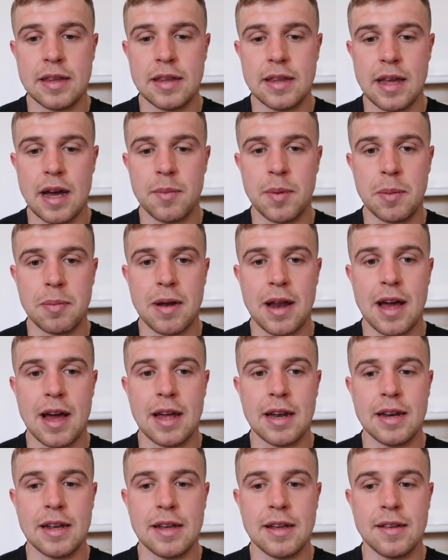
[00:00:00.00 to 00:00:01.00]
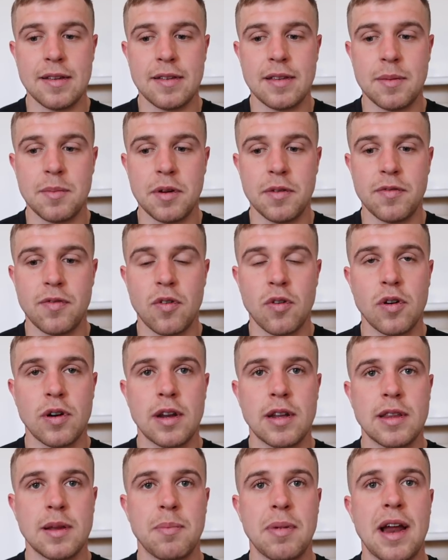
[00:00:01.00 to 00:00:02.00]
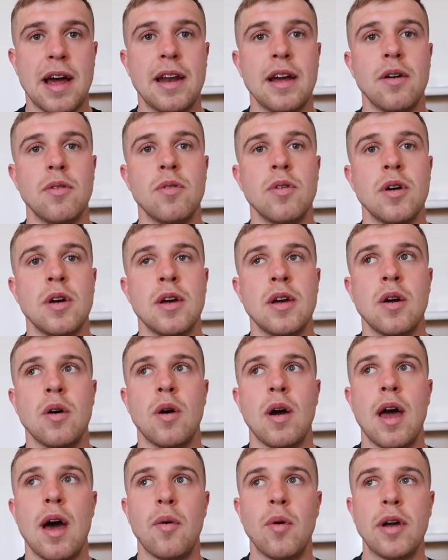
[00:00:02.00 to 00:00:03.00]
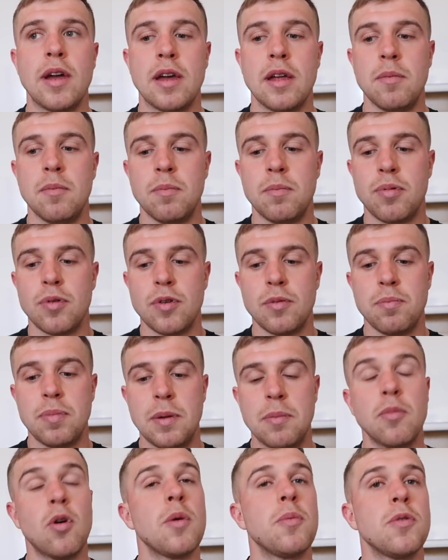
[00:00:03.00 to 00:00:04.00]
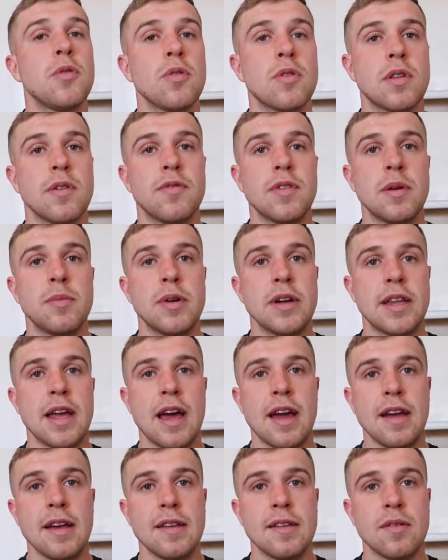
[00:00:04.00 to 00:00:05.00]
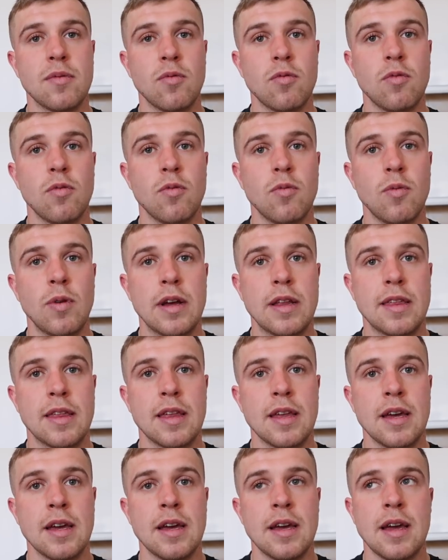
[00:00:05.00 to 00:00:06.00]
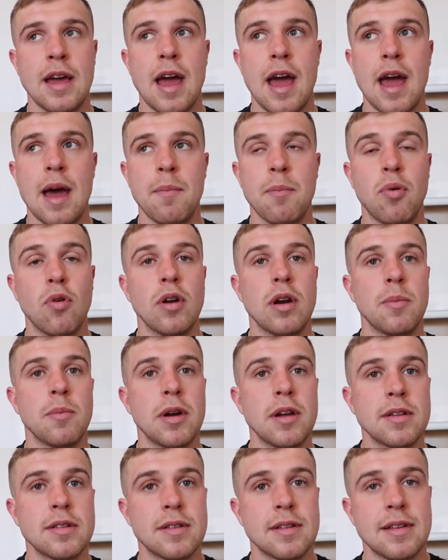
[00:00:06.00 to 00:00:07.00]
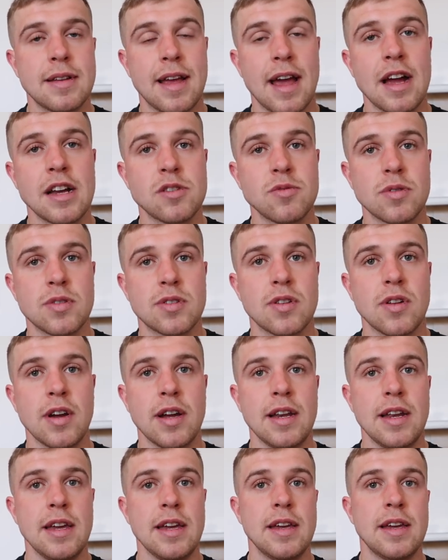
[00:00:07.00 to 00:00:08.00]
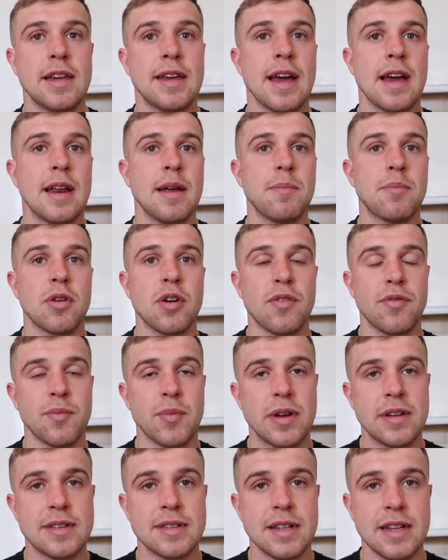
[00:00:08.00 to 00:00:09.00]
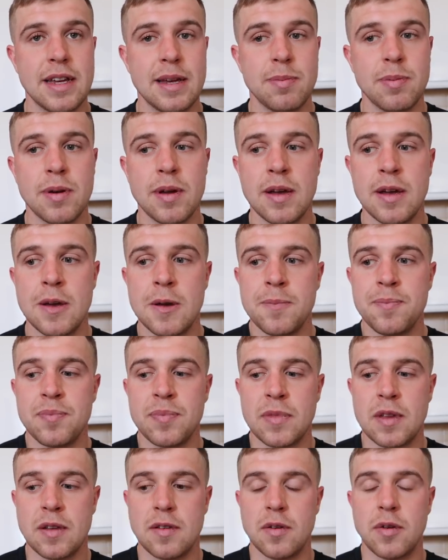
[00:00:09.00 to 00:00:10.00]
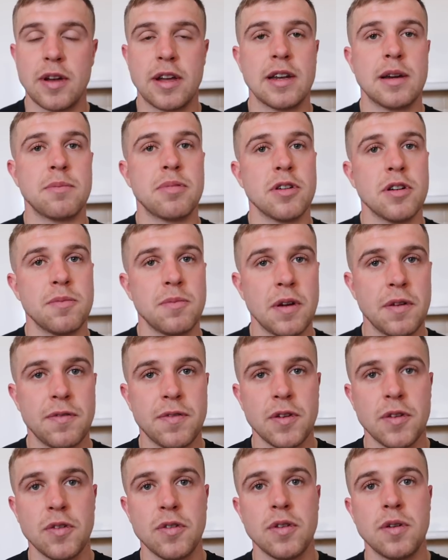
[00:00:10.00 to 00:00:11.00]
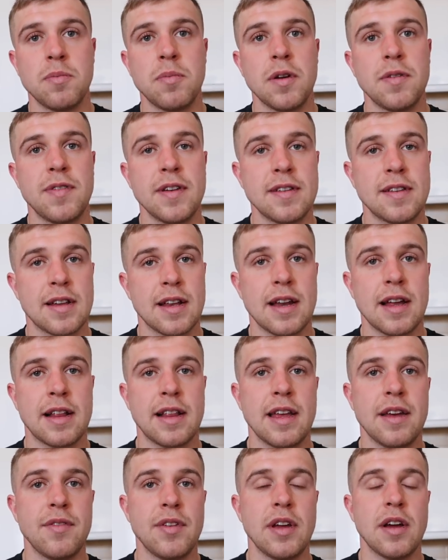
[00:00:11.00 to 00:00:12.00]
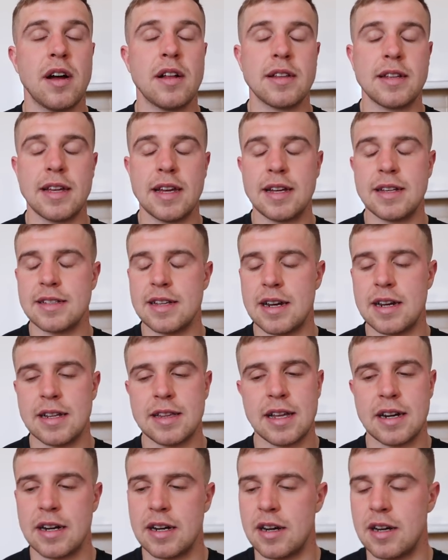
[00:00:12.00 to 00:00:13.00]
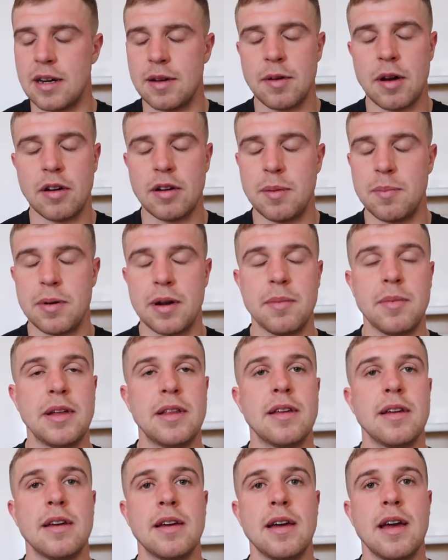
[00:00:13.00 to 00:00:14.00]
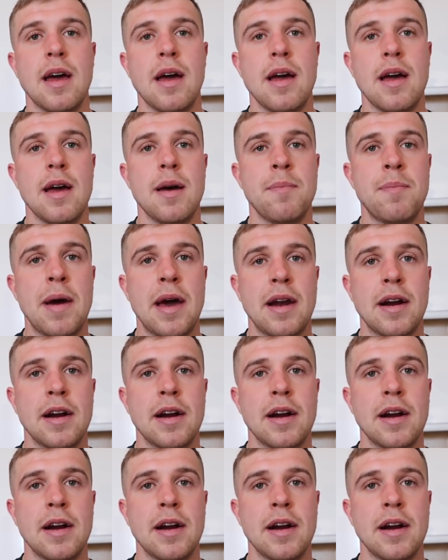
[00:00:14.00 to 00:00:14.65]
now my plan is to move forward and to plan out how I can be more productive within my days with pulling my schedule slightly, improving my sleep so I can improve my food, my physical activity, all the things that are going to only bring me to